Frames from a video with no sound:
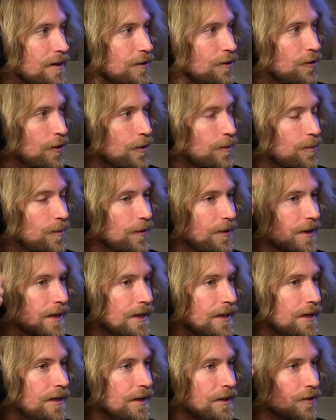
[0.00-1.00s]

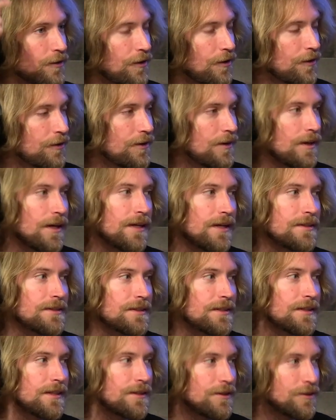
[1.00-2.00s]
interpreting and
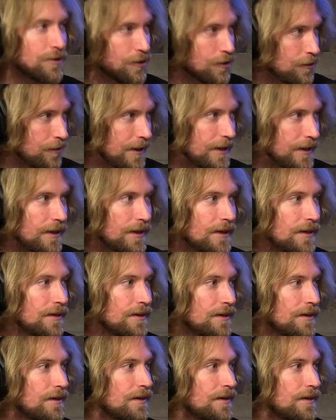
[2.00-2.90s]
internalizing integrating